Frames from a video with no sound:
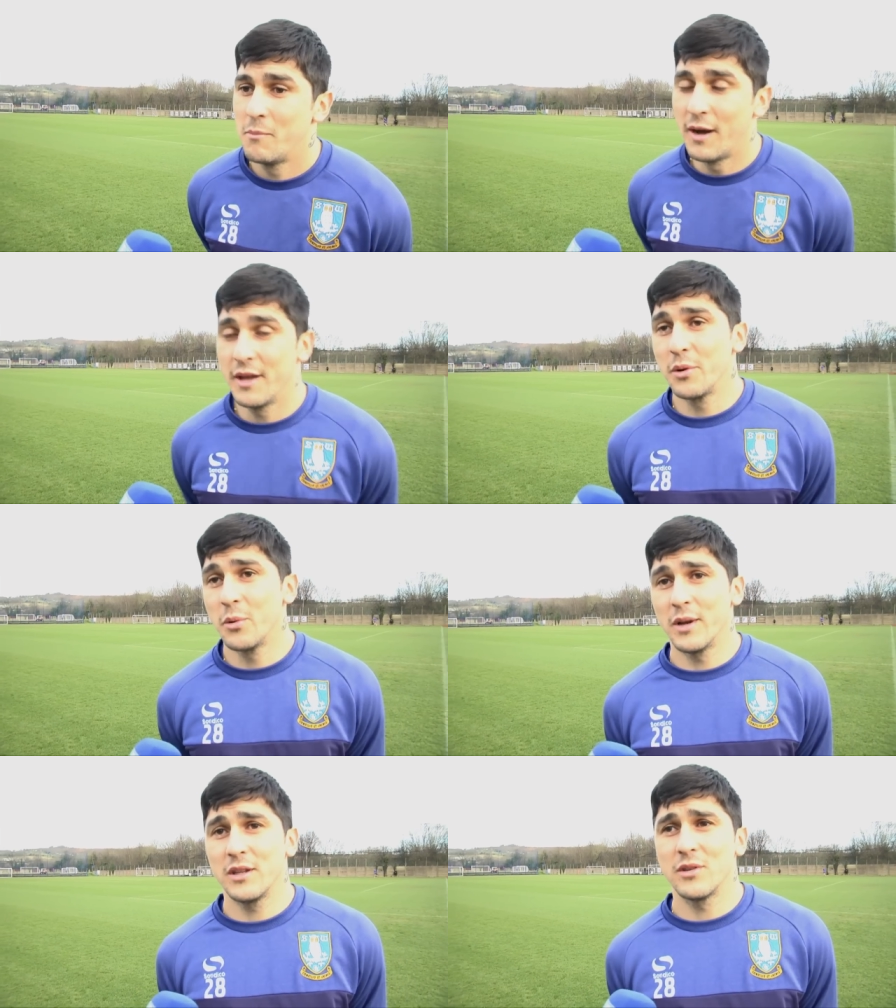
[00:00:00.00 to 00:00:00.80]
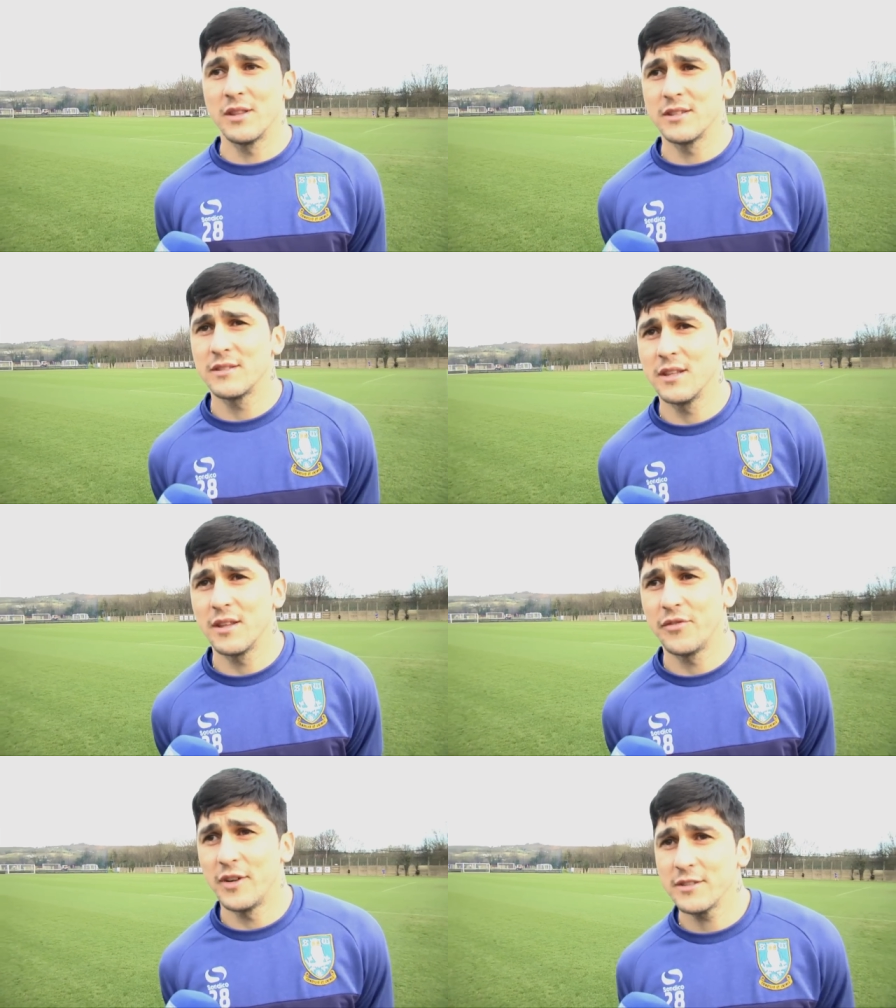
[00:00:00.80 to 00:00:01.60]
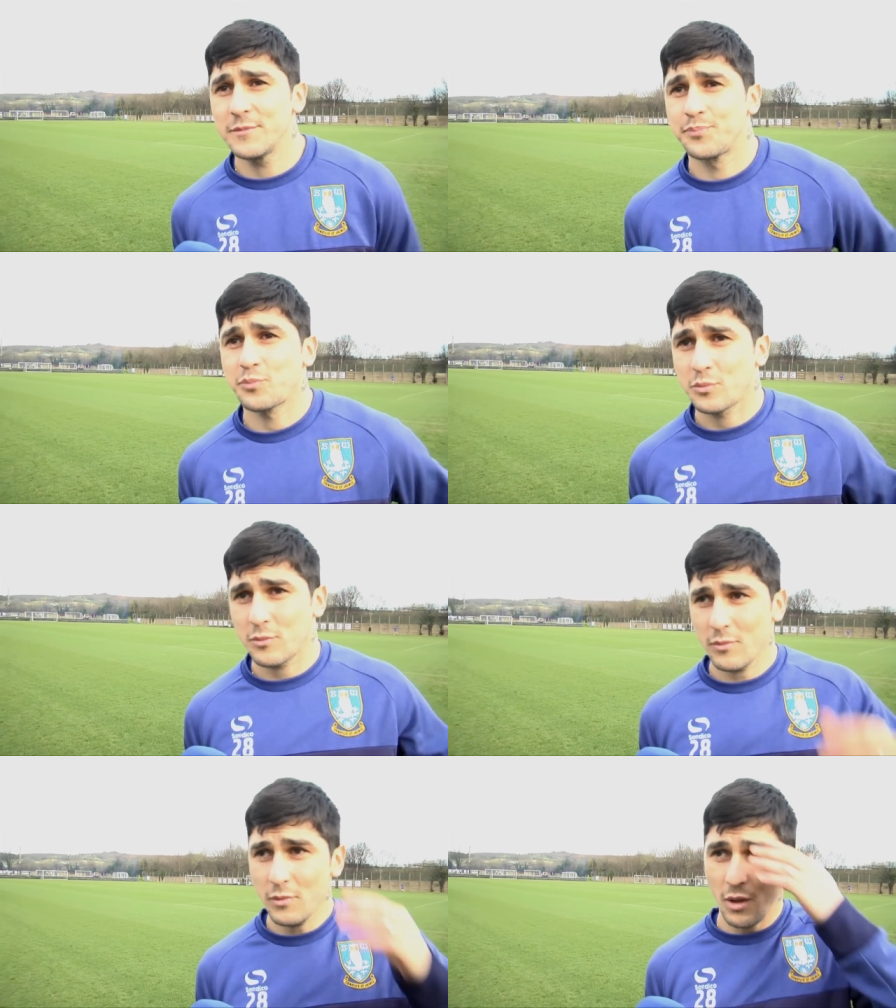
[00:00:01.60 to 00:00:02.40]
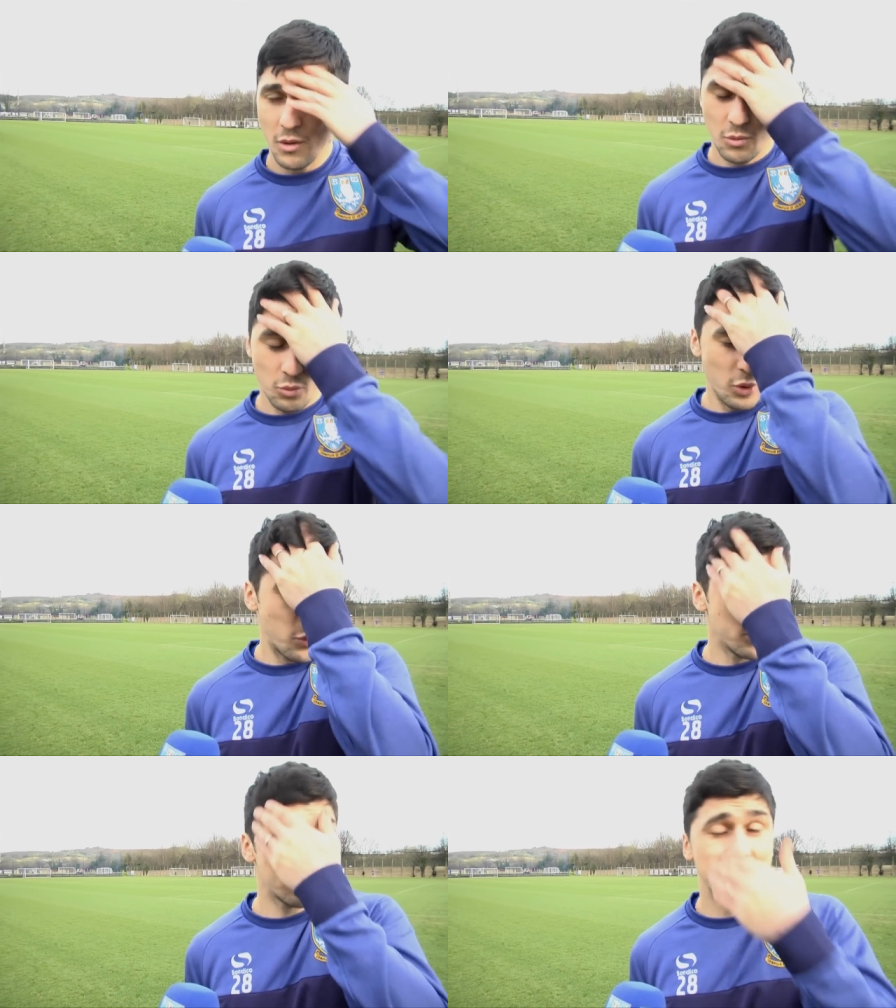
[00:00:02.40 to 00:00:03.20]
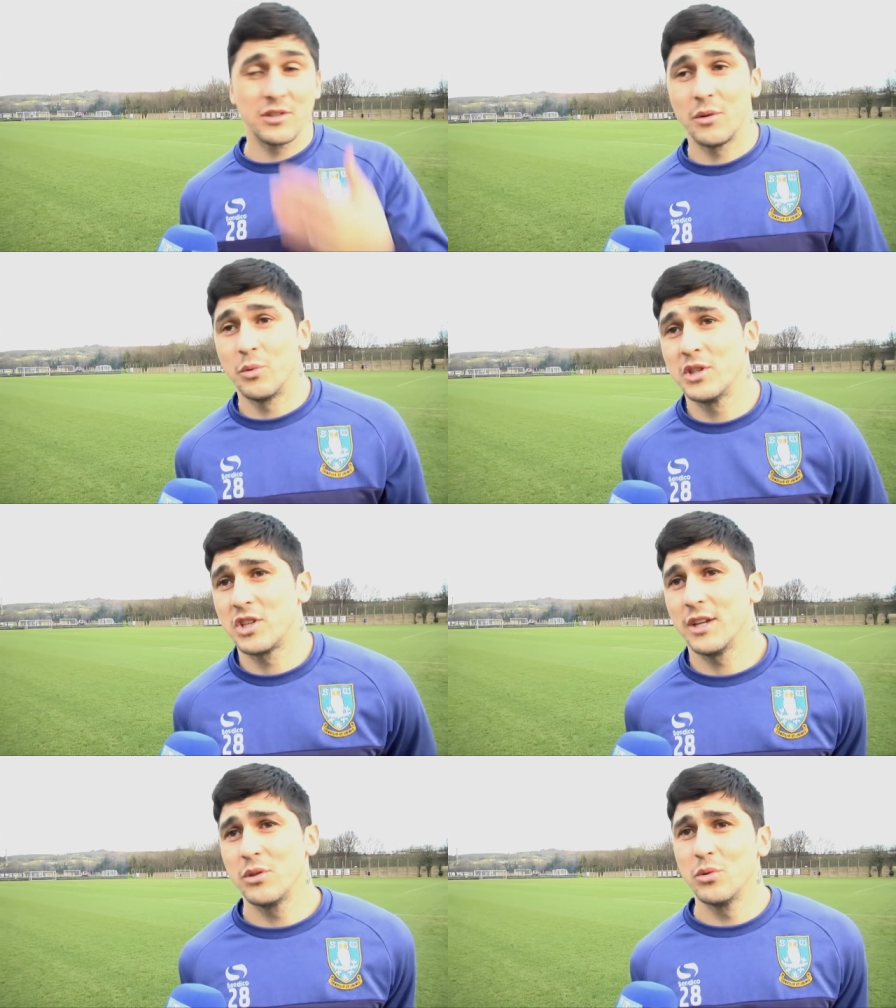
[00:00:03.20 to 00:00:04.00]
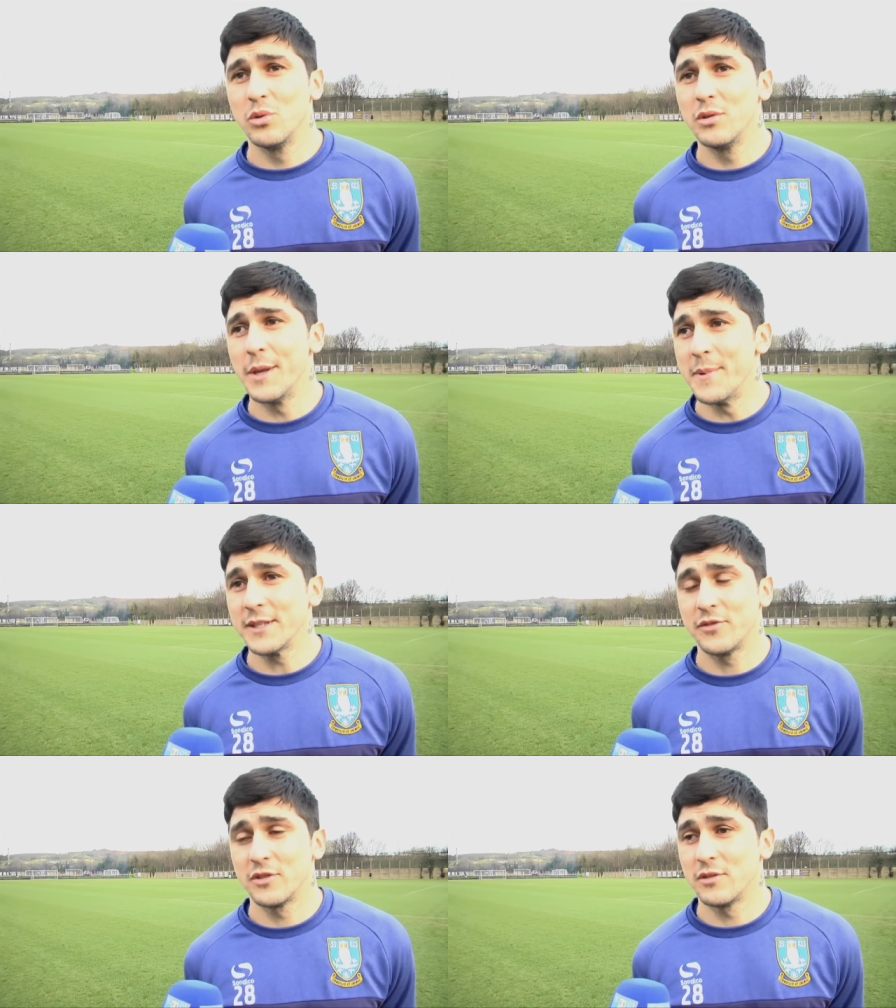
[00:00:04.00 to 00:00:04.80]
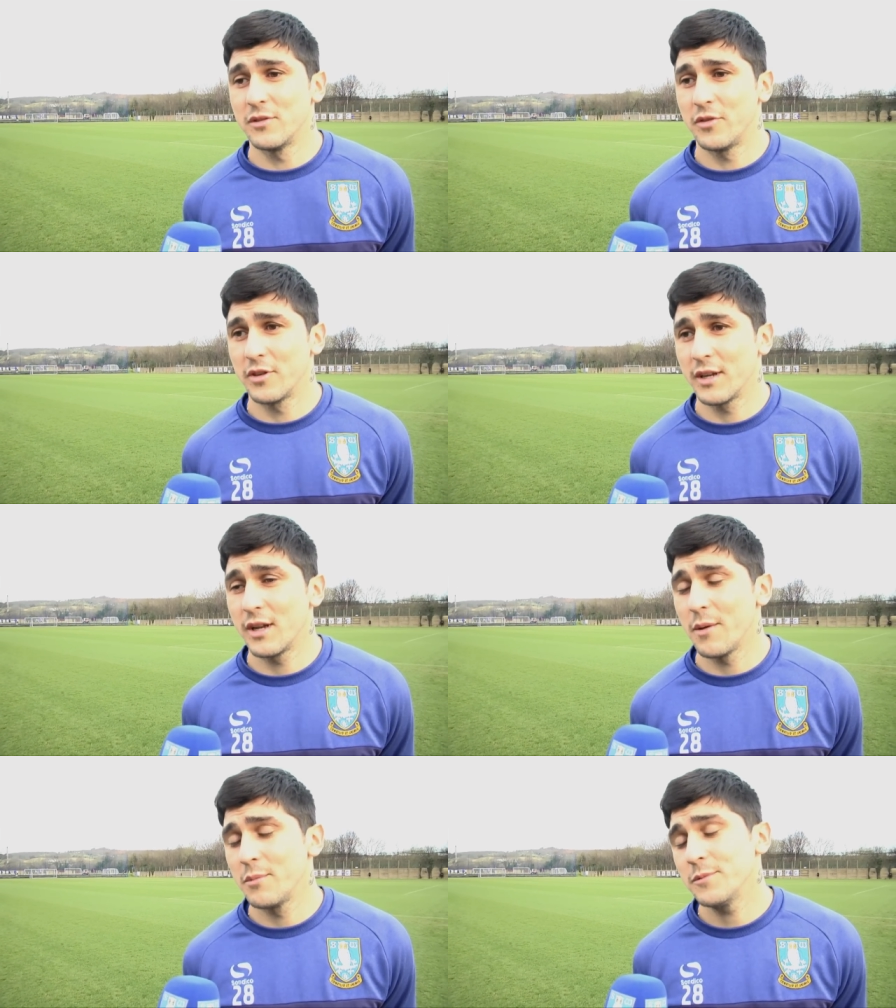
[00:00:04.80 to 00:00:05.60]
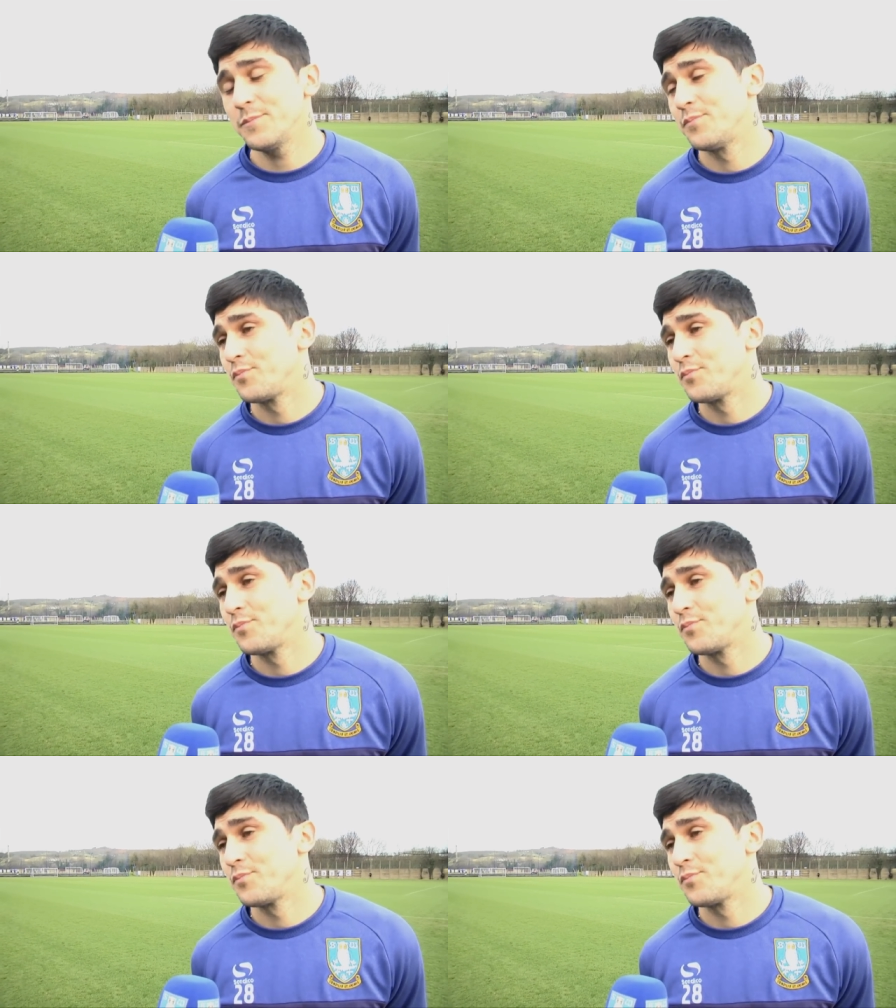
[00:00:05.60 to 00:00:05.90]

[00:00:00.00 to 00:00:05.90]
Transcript: But everyone need to understand the fans. We want we try to do the best for for the club, no.